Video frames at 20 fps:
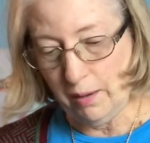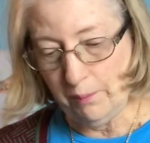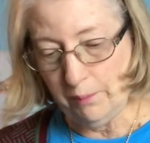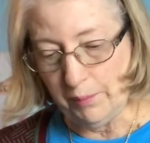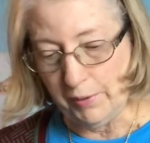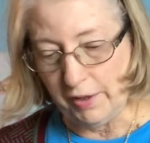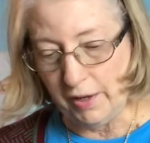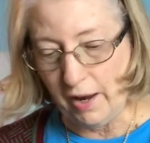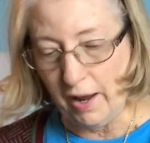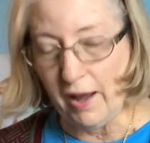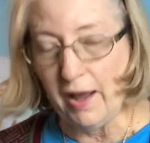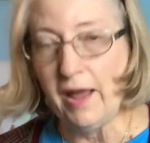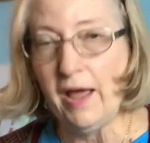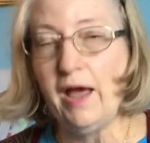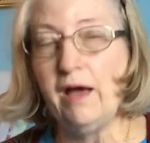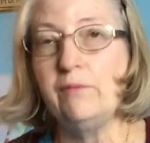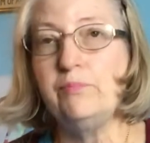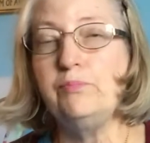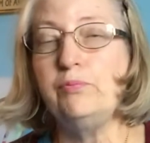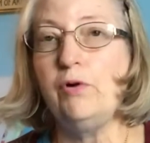but I
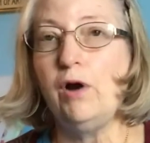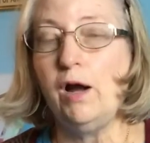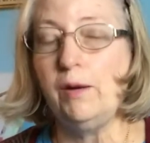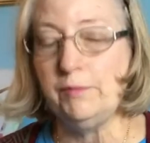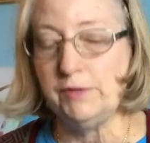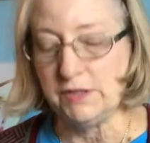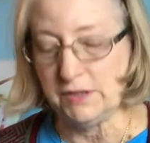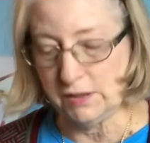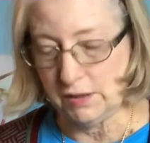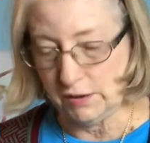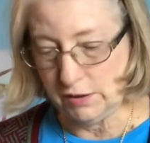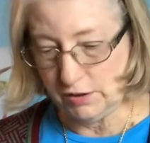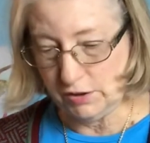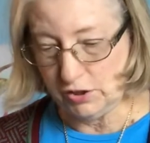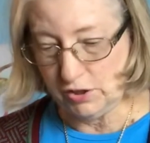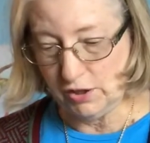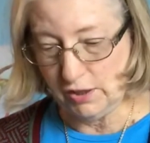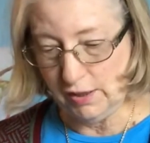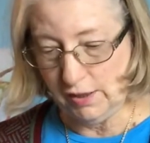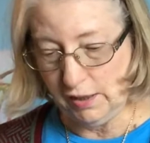have promises
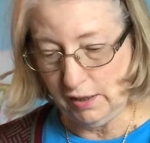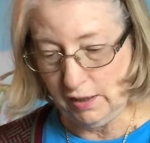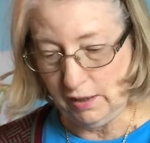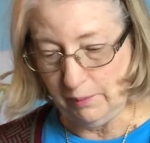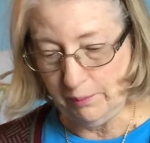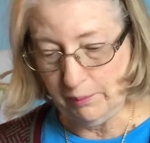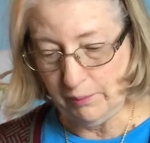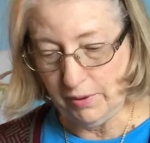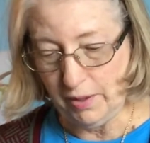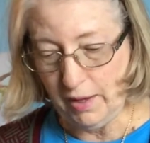to keep,